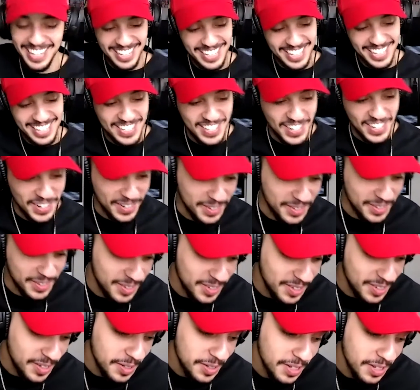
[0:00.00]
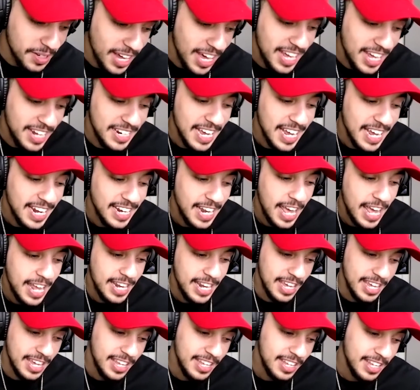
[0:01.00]
So, and then
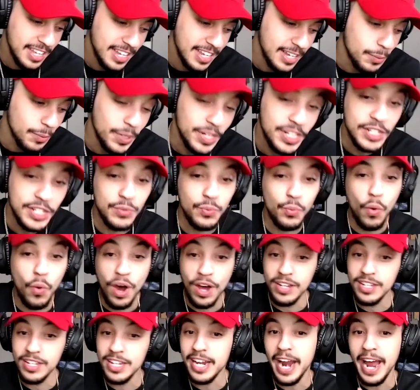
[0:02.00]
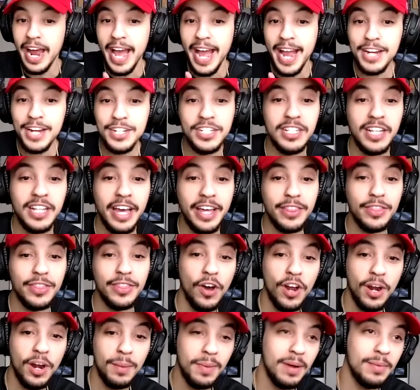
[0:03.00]
Nettie, which is one that I actually like
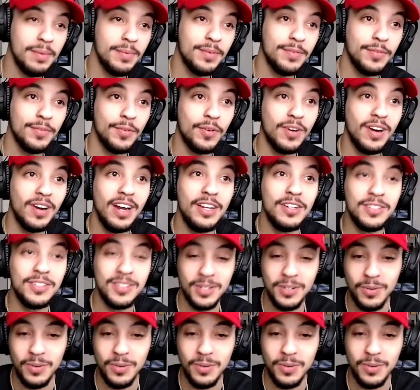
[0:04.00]
thought about before I used to